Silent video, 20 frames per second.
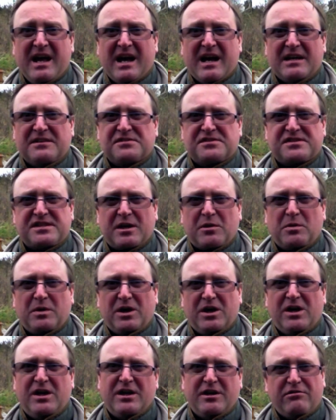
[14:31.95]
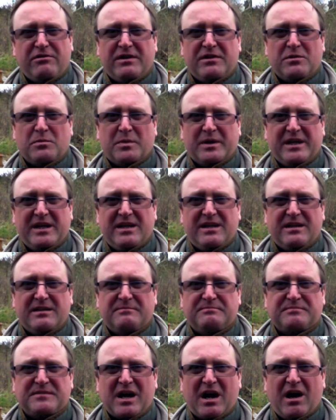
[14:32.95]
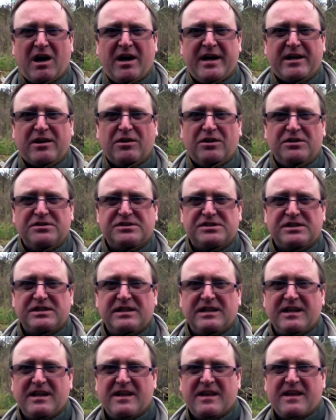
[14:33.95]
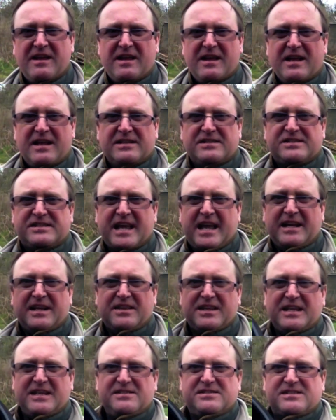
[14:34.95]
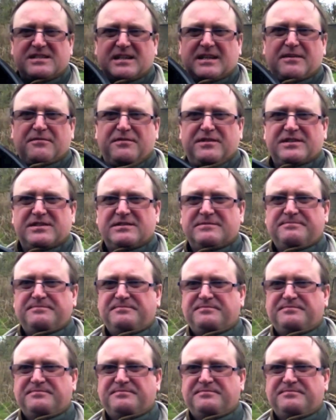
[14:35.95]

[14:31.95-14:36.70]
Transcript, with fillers: And so earlier in the week, I got 10 of these delivered.